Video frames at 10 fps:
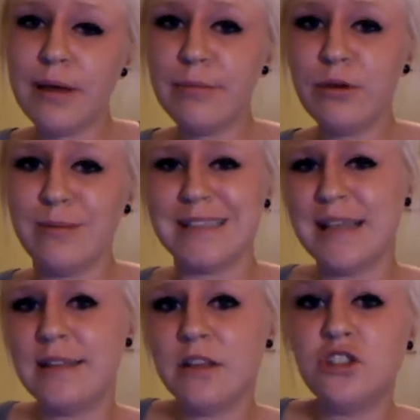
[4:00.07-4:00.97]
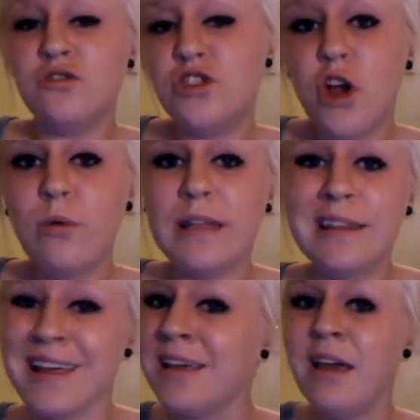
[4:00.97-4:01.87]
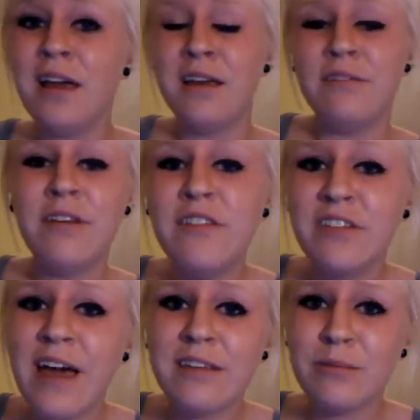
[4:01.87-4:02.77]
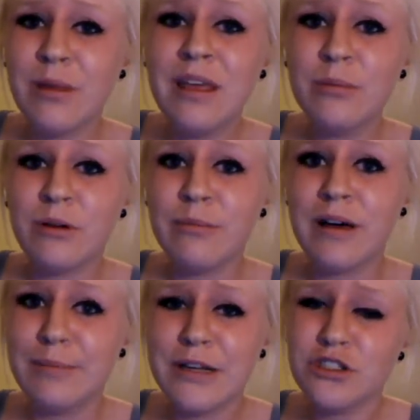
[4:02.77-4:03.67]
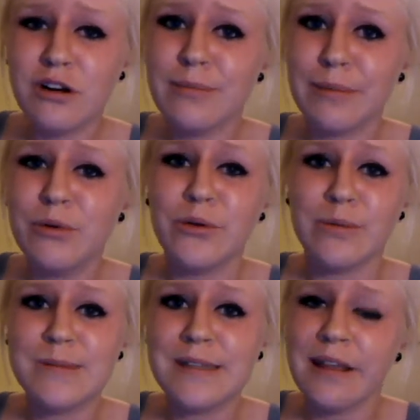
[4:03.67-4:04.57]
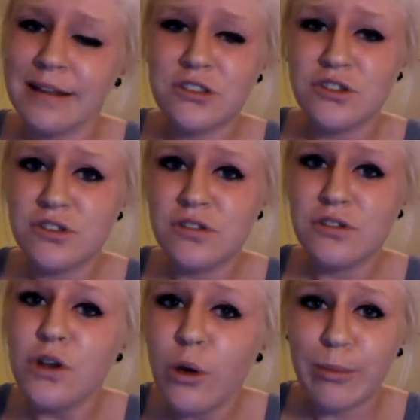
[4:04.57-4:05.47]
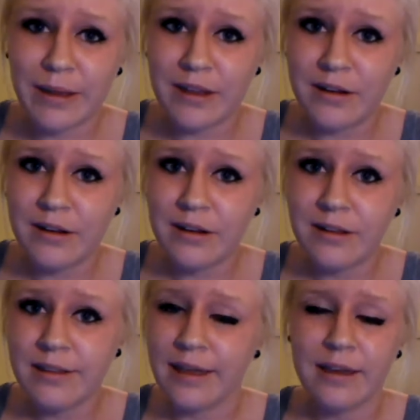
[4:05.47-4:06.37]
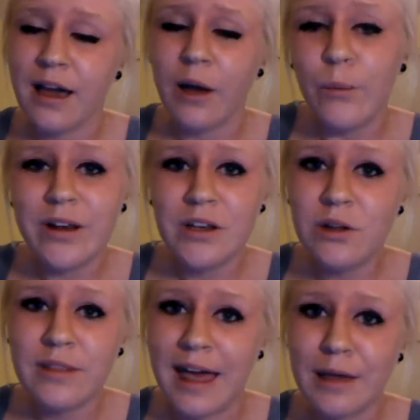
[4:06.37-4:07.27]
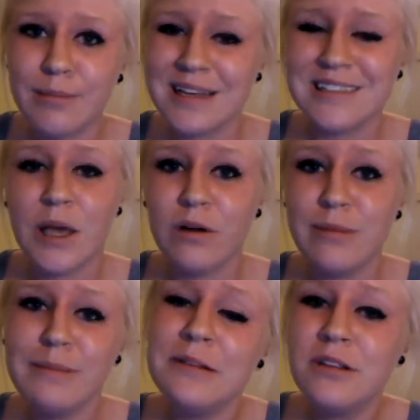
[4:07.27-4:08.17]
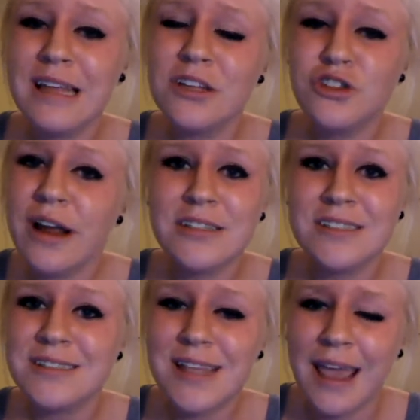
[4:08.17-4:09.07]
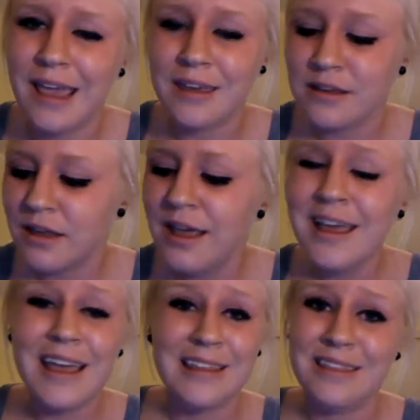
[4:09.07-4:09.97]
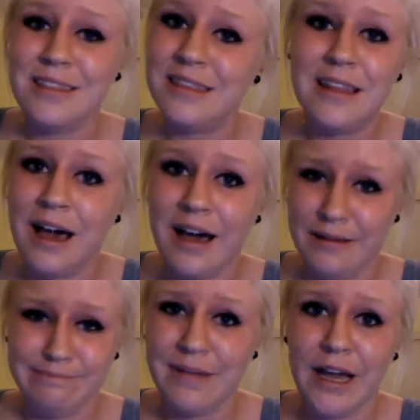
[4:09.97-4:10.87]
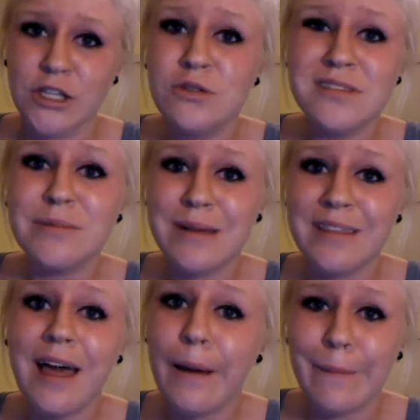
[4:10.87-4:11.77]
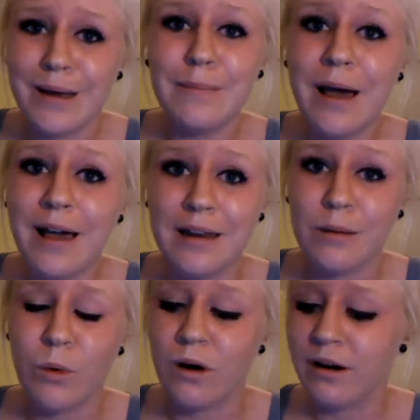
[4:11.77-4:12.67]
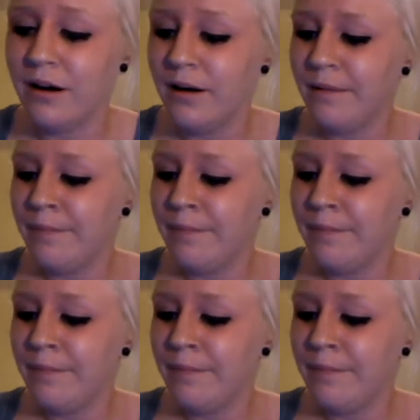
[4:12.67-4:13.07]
at my boobies. And then showing 50,000 people a picture of my boobs. That's just stupid. I wouldn't do that because that would make me look like a trashy skank. And I used to be that, but I'm not anymore.